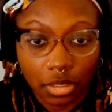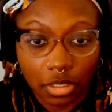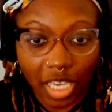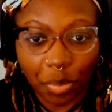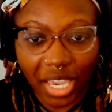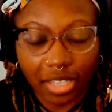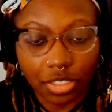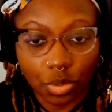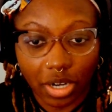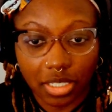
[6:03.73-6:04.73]
They pay
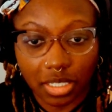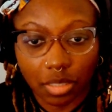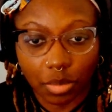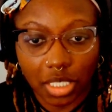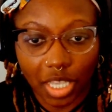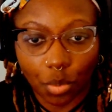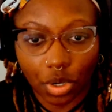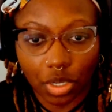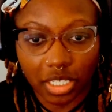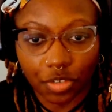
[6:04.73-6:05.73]
into our system because they
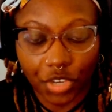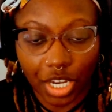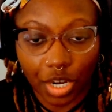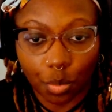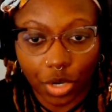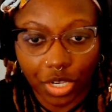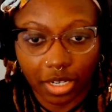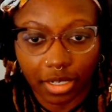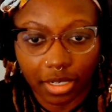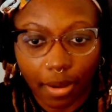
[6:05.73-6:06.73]
want to live here and work
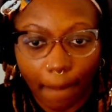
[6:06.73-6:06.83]
here.